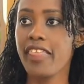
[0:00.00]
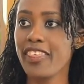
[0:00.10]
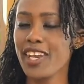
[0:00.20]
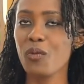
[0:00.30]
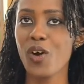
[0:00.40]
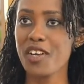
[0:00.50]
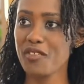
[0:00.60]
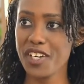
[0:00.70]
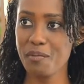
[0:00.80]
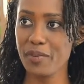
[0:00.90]
And then one
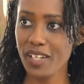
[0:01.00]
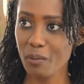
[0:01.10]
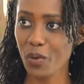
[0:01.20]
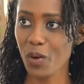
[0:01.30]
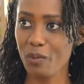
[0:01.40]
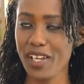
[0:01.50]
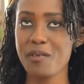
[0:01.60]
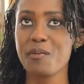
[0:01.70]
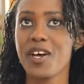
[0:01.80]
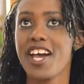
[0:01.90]
very big
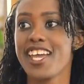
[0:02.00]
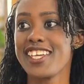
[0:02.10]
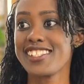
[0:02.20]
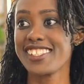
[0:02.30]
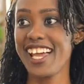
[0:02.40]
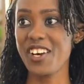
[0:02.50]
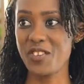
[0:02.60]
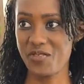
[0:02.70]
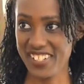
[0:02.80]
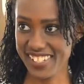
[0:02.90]
problem is lack
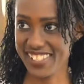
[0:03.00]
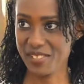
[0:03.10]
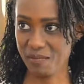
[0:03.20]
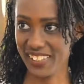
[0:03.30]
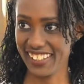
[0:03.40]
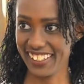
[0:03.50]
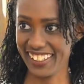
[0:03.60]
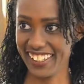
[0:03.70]
of discipline.